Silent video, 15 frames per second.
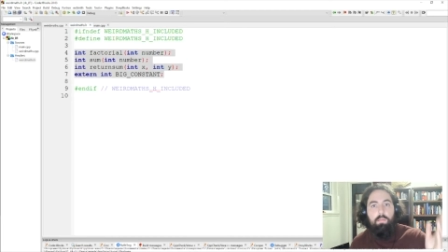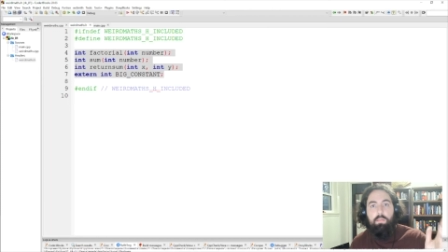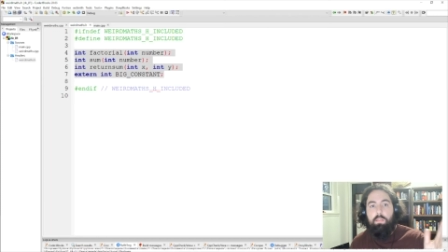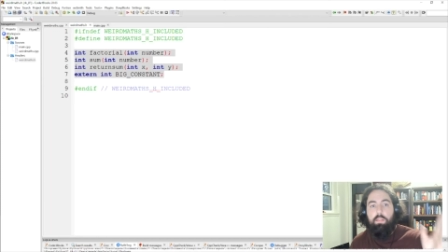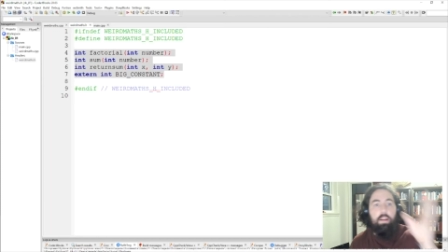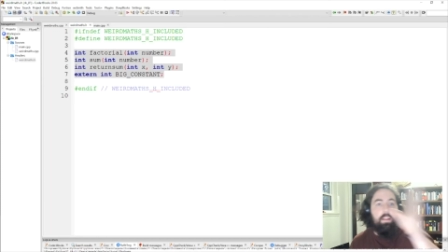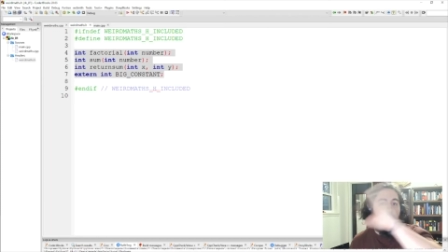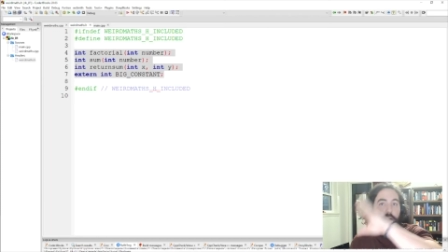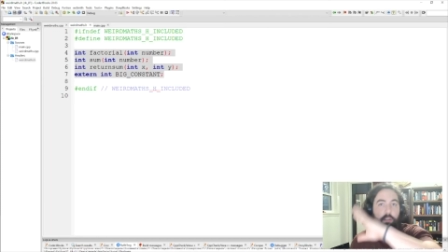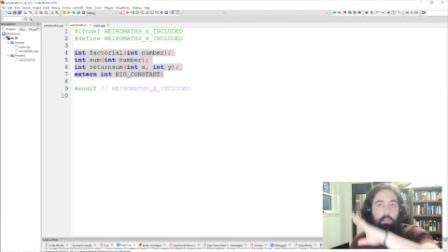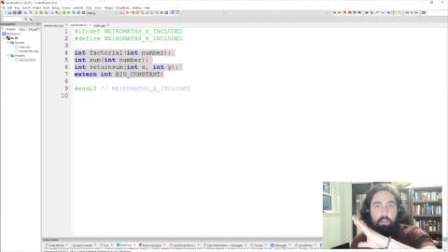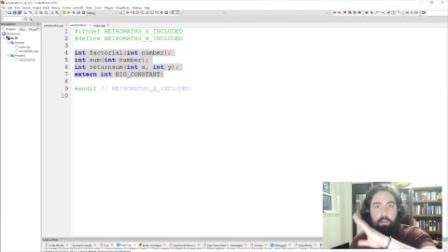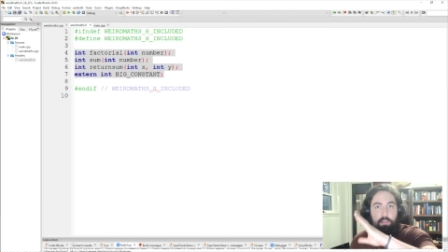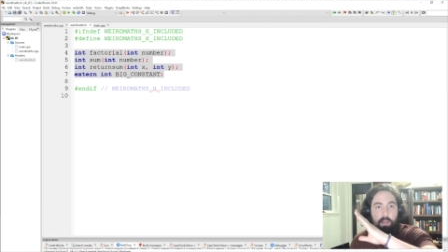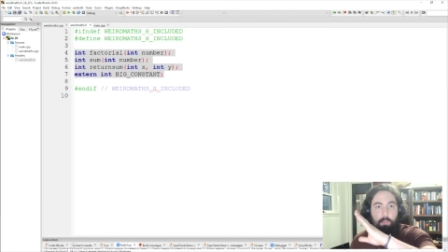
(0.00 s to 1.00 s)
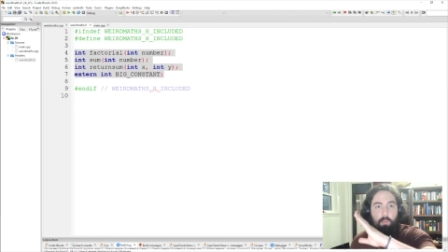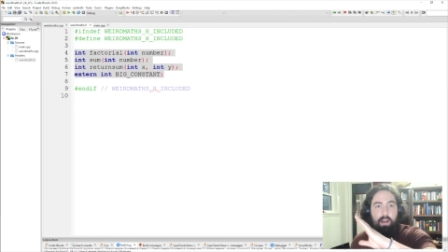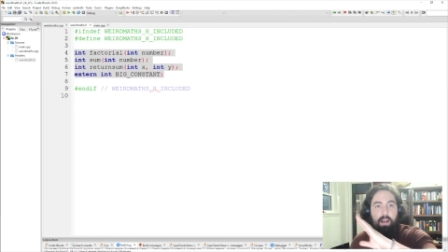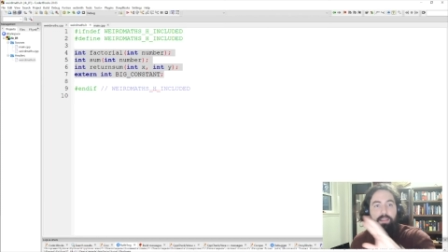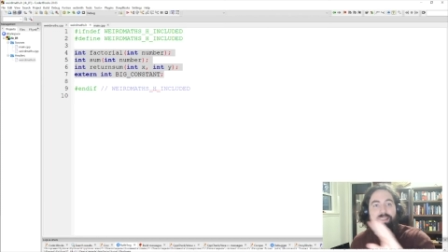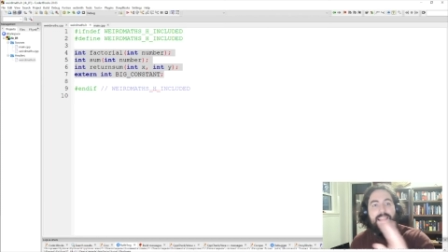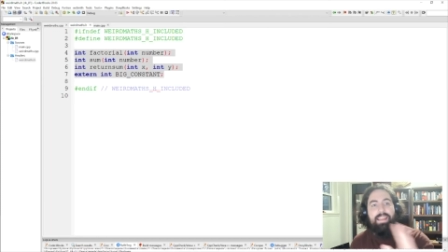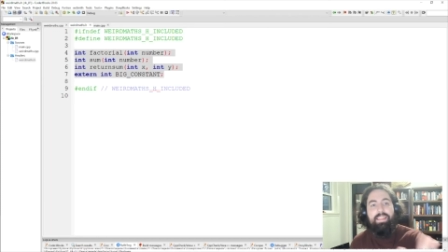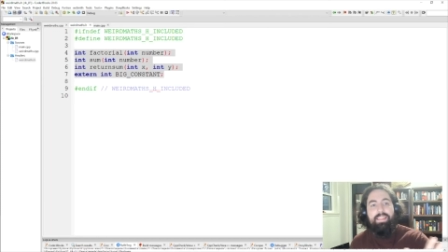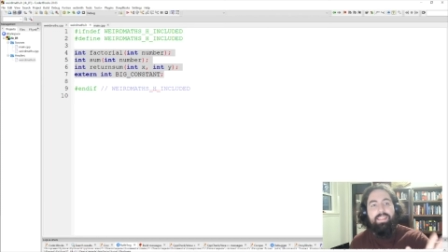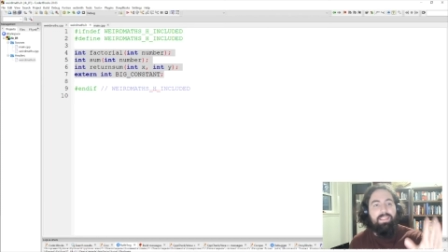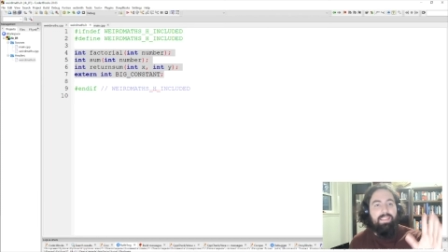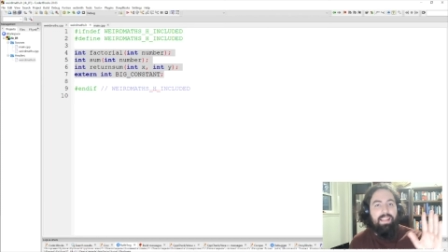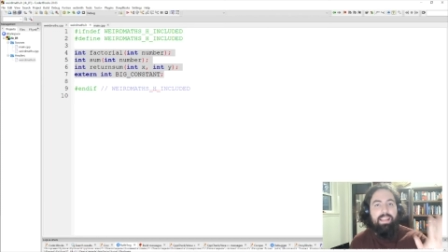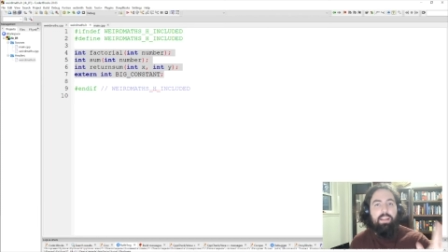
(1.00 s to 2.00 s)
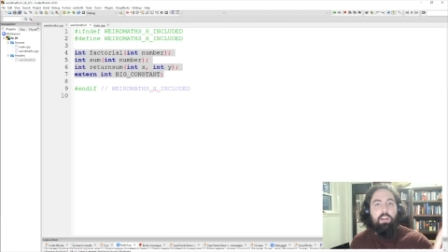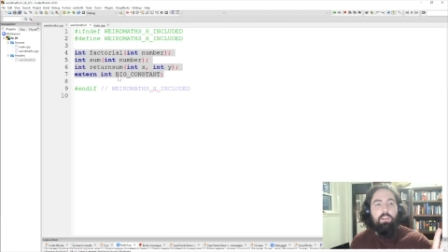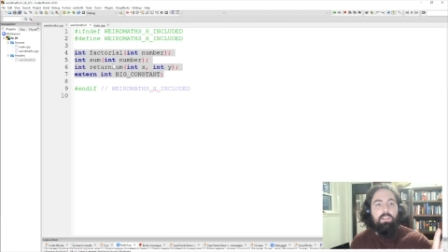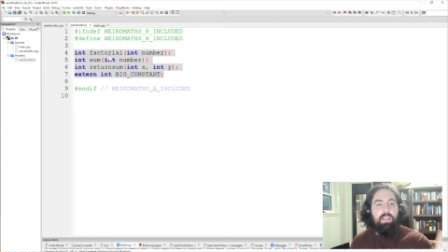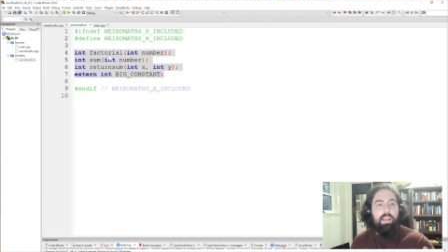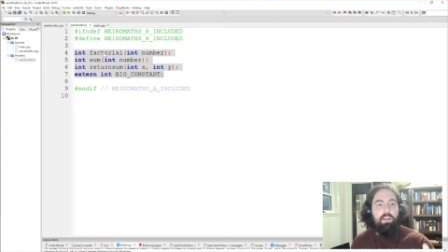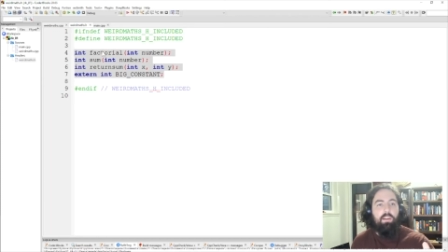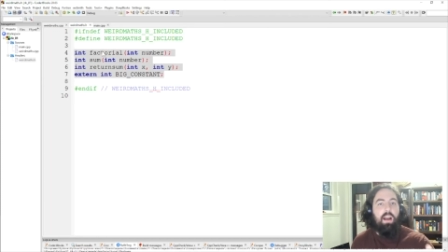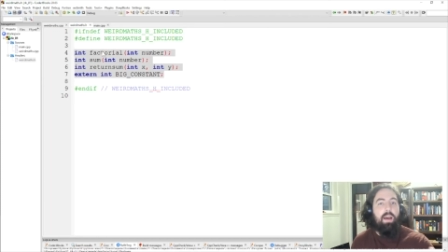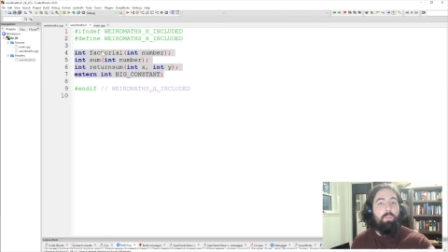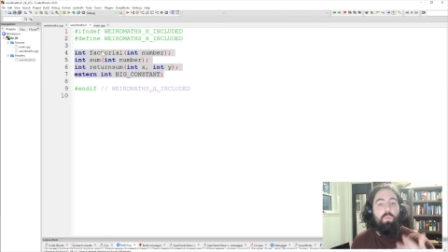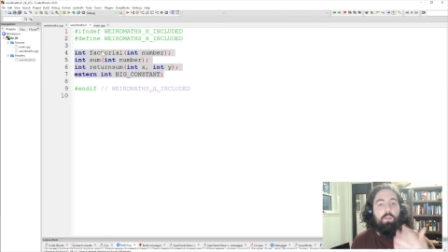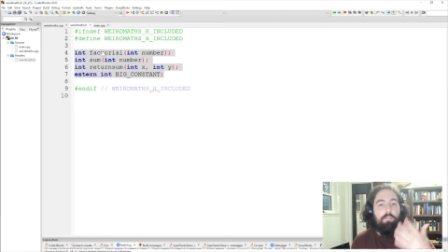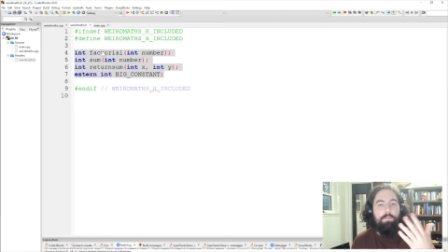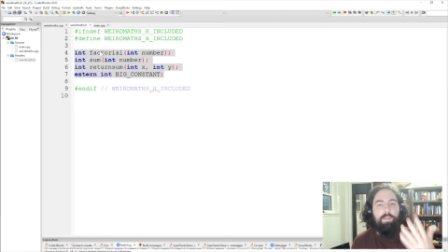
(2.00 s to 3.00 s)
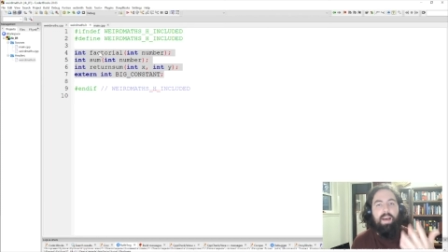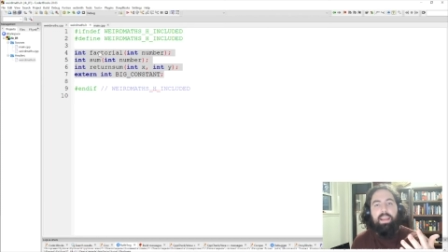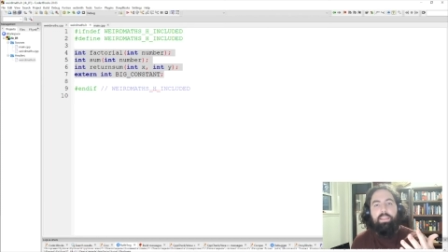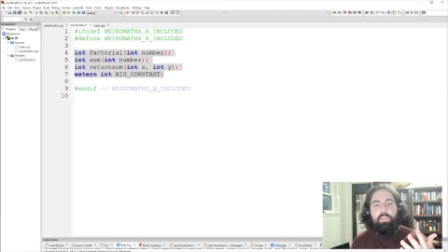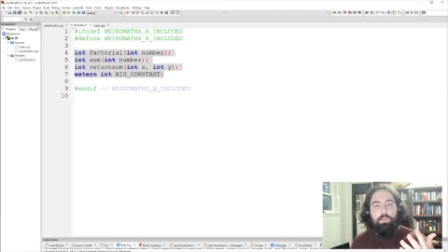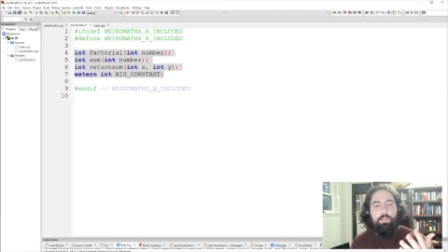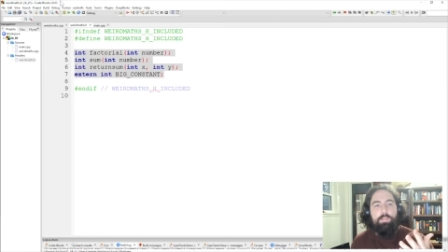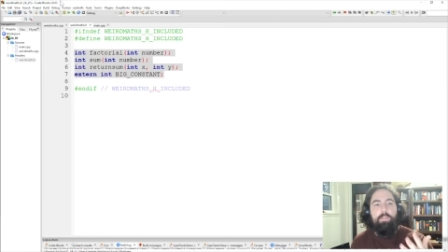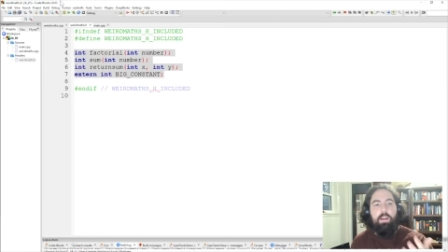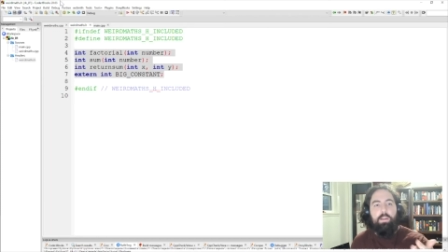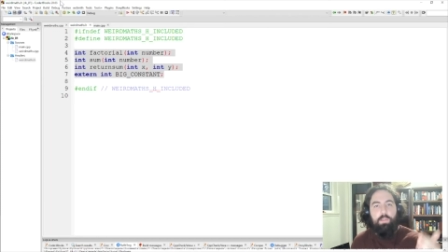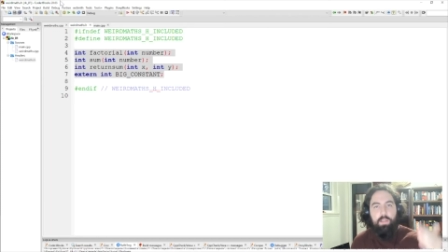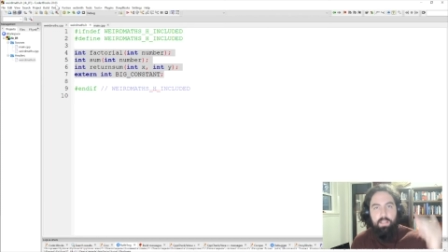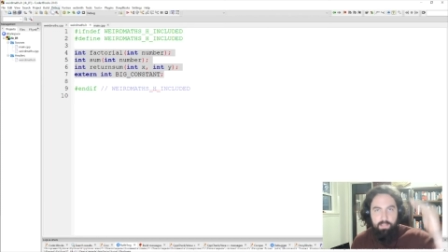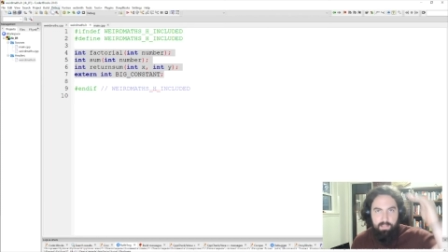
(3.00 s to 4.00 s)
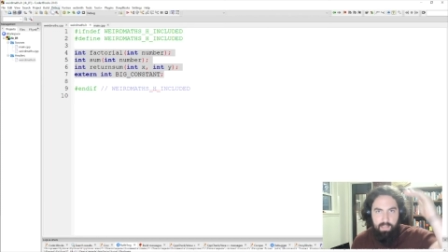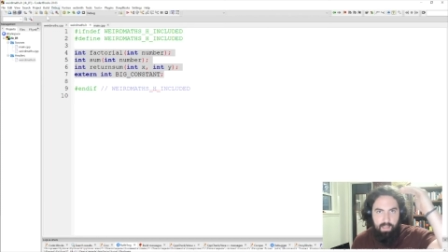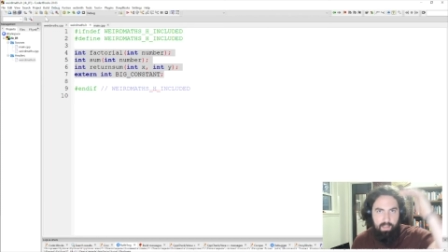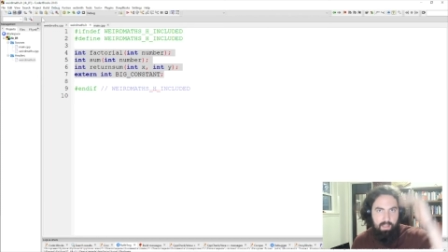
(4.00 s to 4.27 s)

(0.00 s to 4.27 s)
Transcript: They're somewhere else. And then the linker later on will find those functions